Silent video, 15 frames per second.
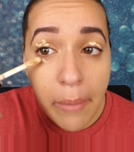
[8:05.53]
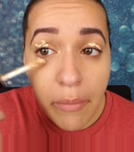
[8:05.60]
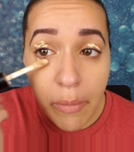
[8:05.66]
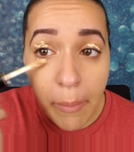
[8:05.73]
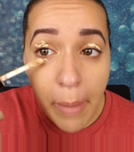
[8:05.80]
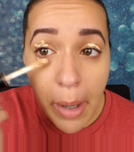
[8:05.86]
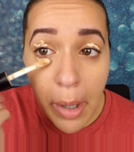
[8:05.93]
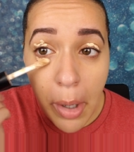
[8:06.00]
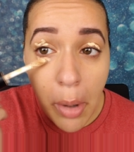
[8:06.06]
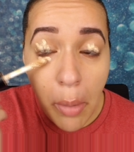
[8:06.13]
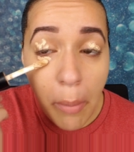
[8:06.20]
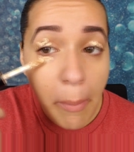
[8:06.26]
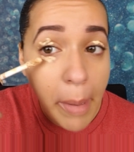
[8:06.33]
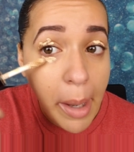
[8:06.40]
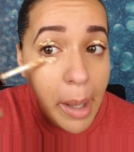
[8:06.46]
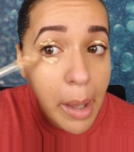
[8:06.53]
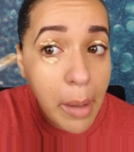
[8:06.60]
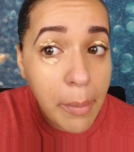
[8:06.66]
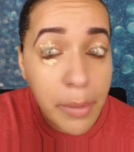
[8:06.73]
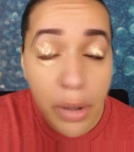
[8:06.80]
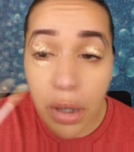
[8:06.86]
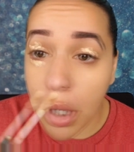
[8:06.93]
for my no
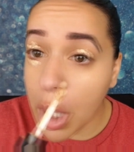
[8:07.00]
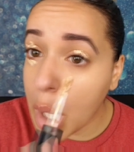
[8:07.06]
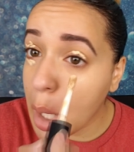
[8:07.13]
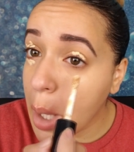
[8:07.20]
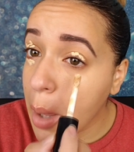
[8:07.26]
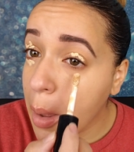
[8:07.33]
makeup look,